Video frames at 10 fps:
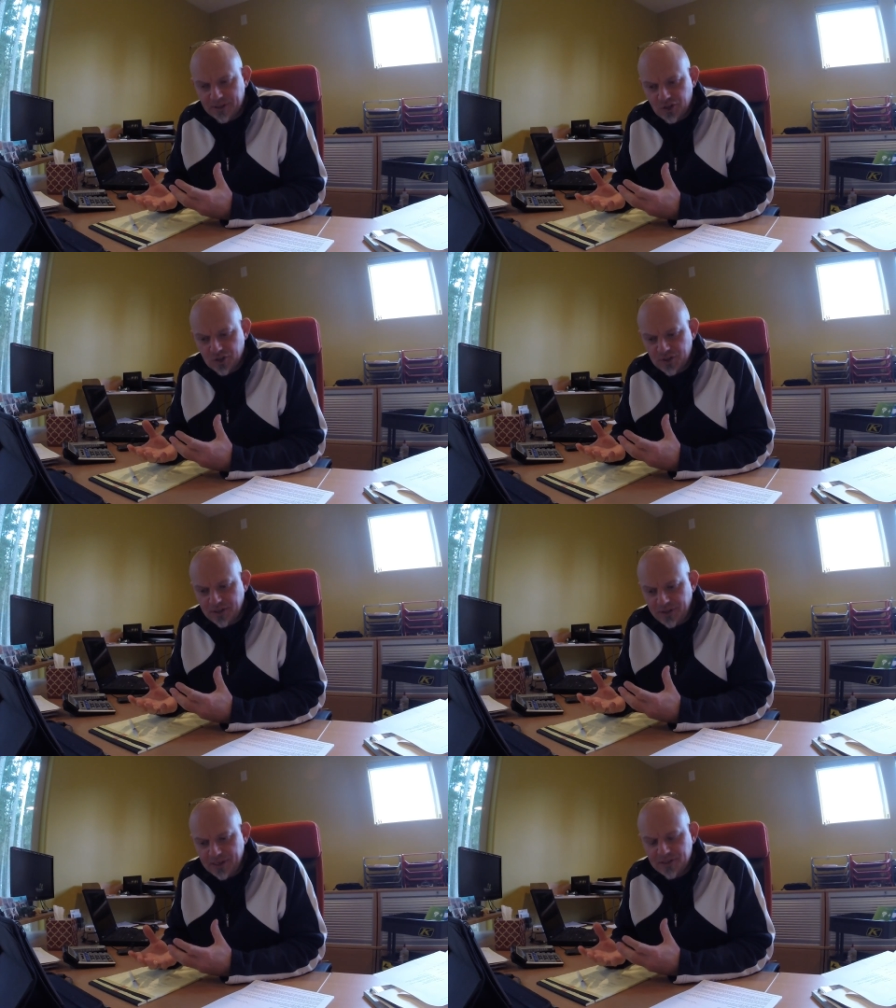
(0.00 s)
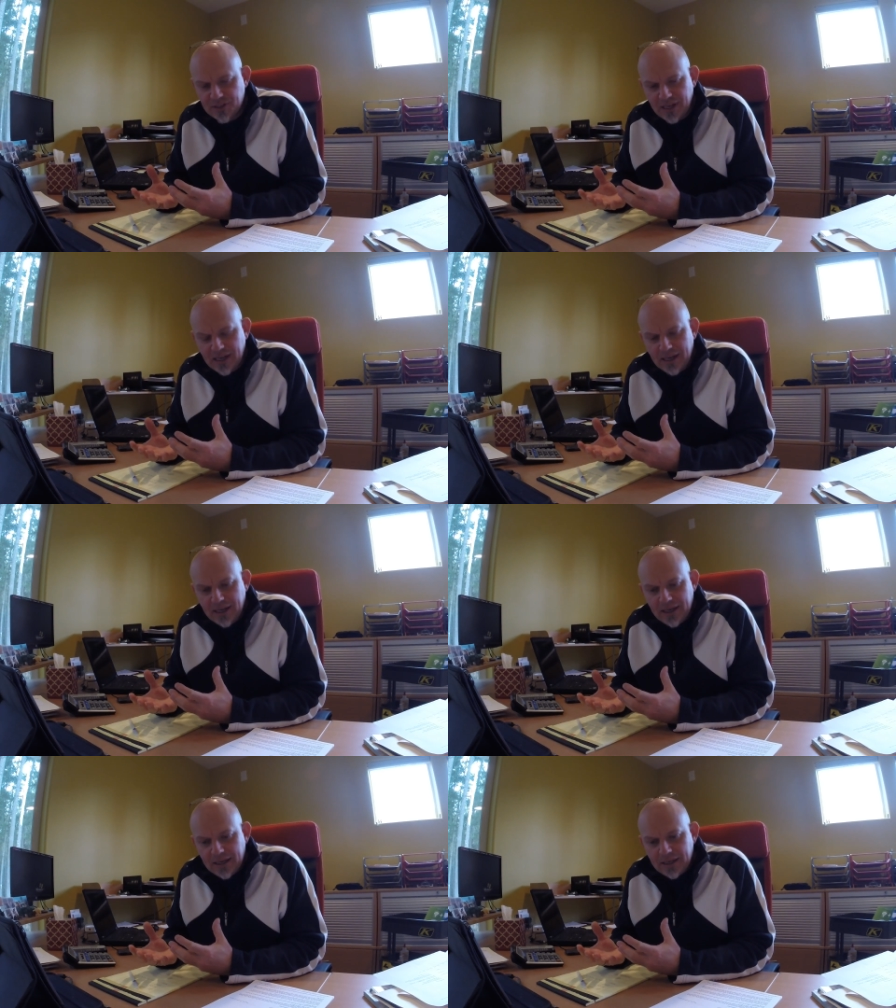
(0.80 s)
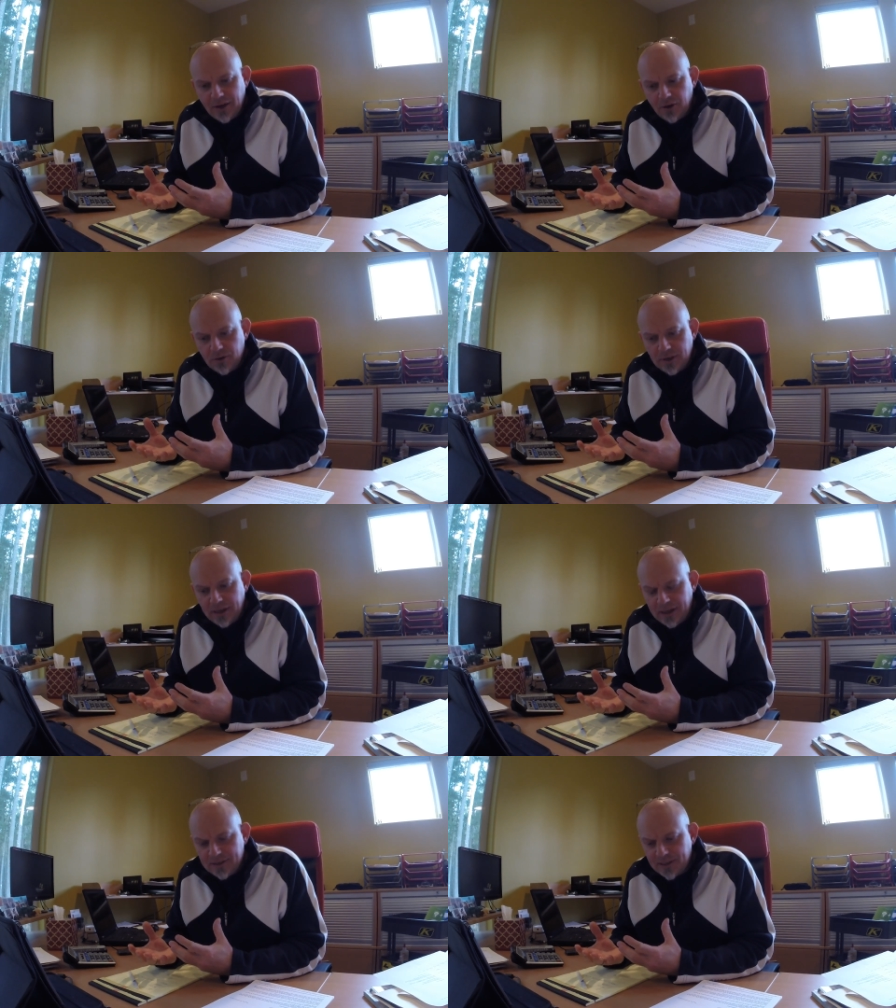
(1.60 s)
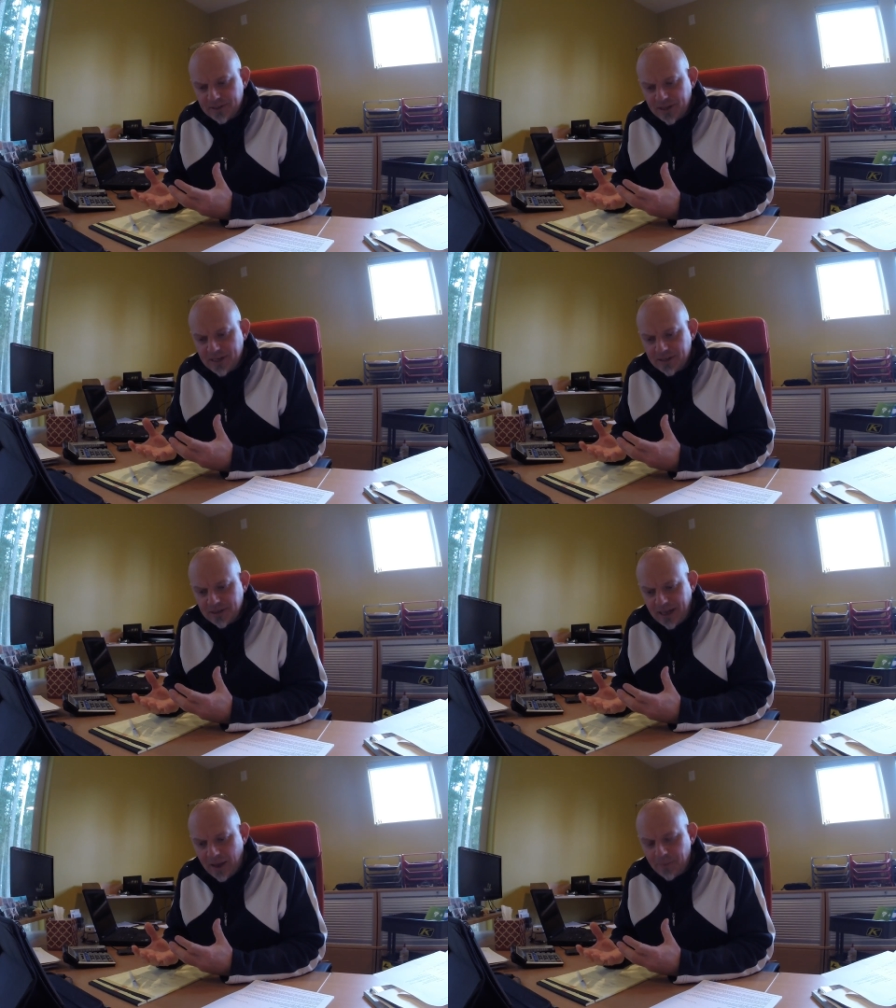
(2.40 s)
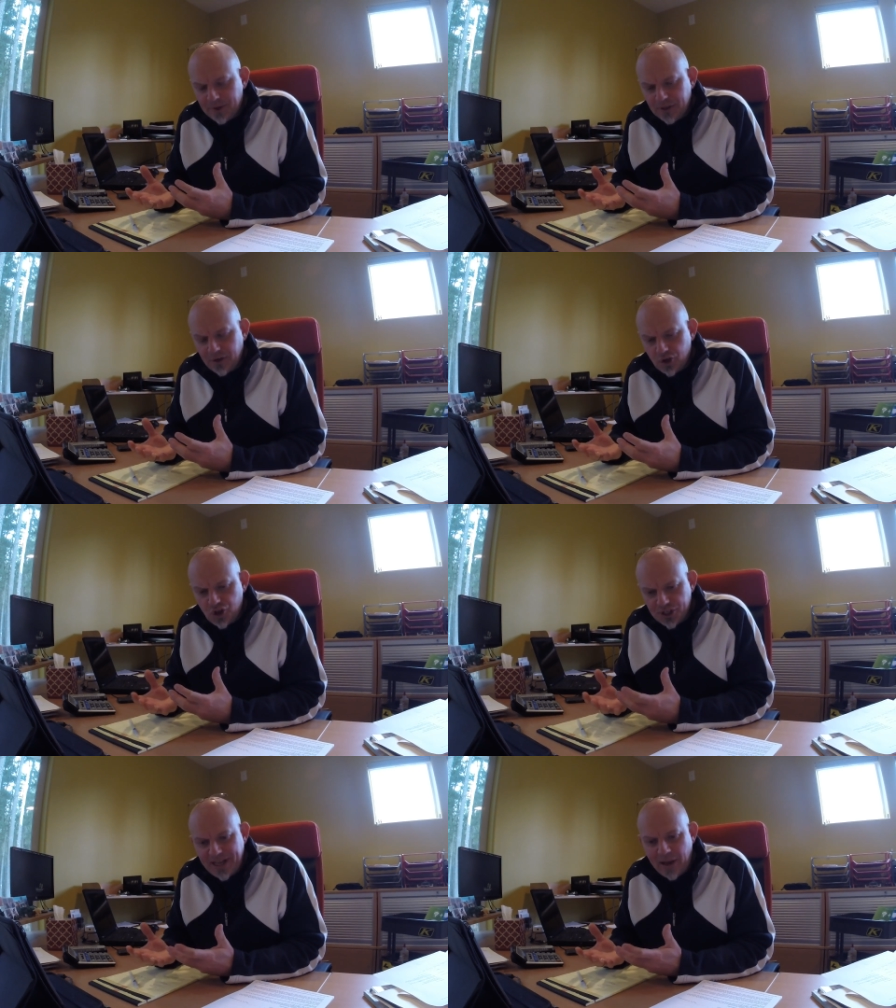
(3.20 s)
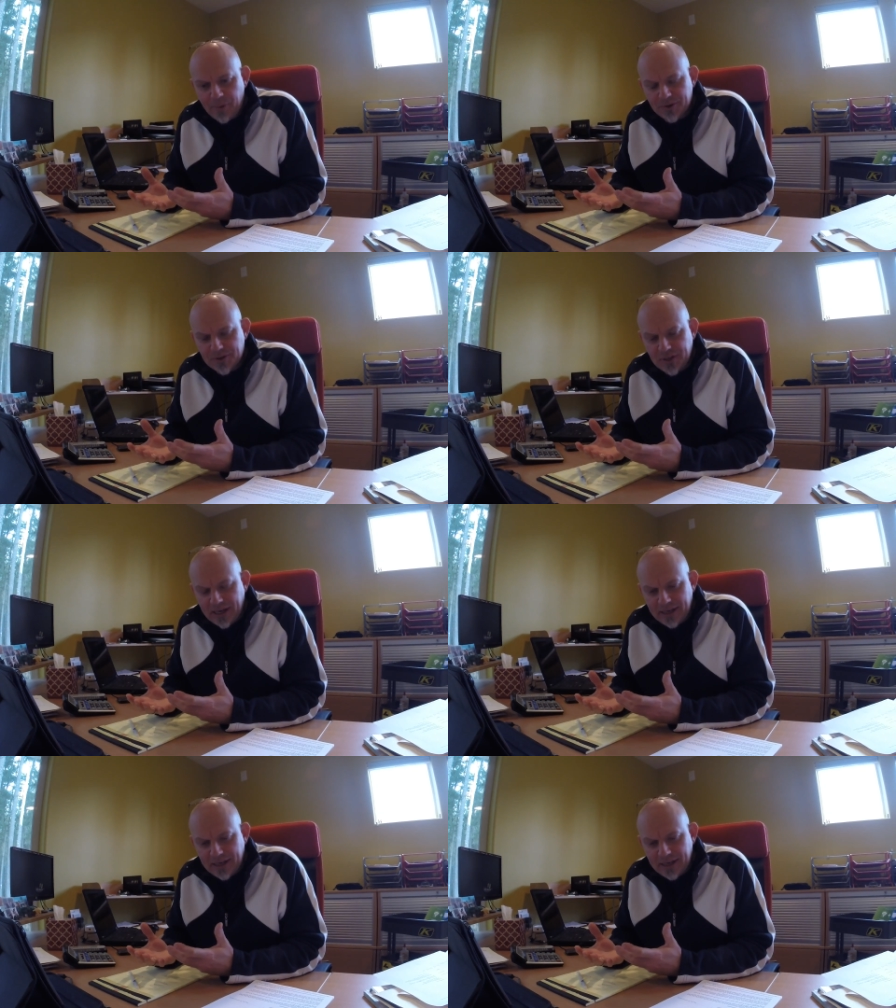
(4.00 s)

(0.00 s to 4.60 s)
It's just things, you know, as I was saying, happen. You know, shit happens,